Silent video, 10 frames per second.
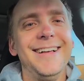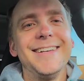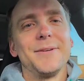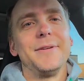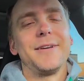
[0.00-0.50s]

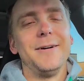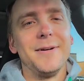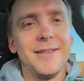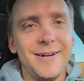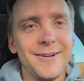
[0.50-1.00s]
So we've come a
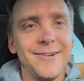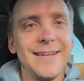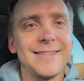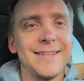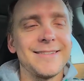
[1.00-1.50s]
long way
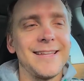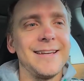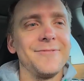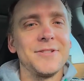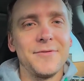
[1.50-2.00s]
since
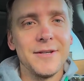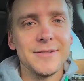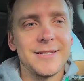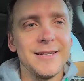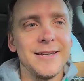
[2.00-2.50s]
then, which
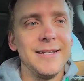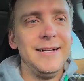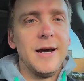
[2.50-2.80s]
feels good.